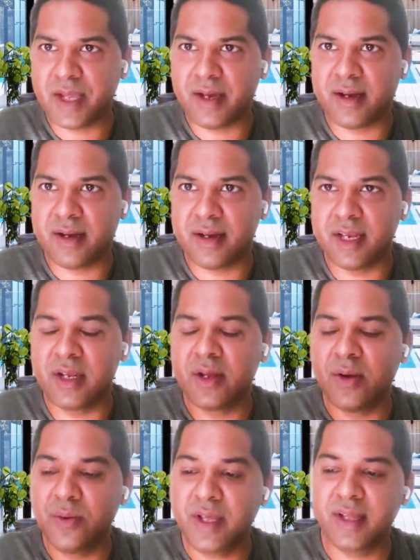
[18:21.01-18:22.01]
uh,
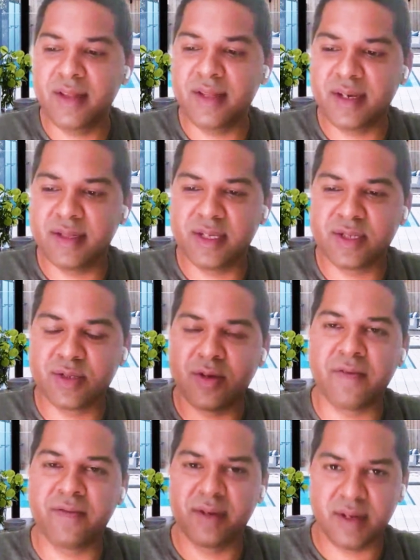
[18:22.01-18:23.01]
including the the
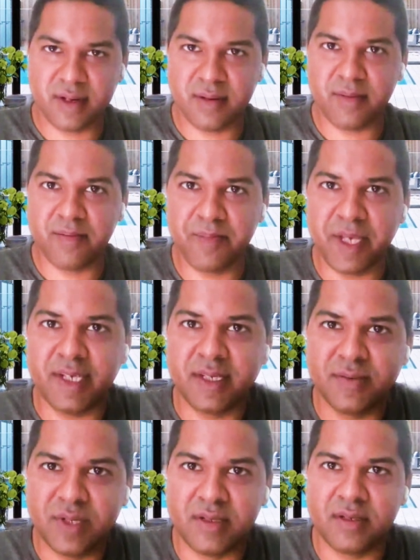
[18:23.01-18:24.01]
softer
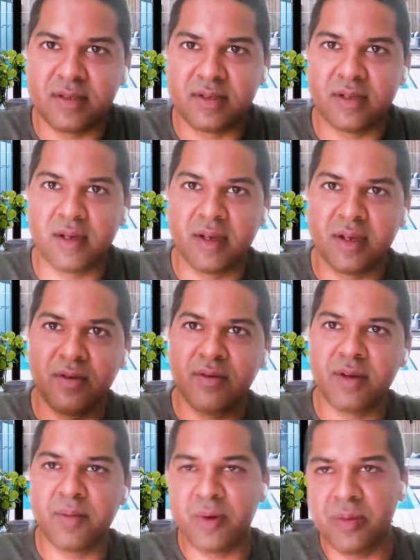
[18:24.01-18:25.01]
piece, which is uh, you know
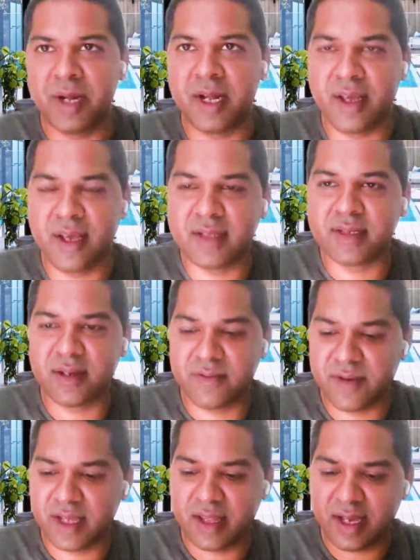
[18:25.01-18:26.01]
rapport building and stuff
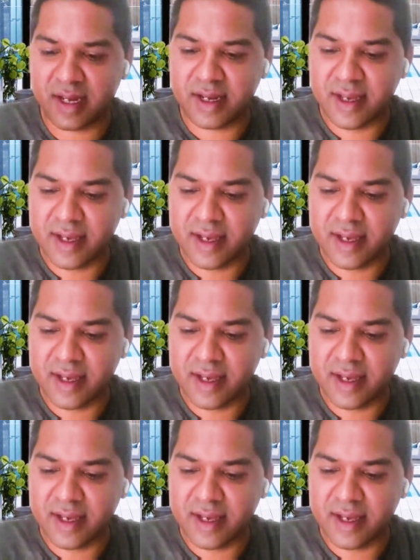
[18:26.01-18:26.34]
like that.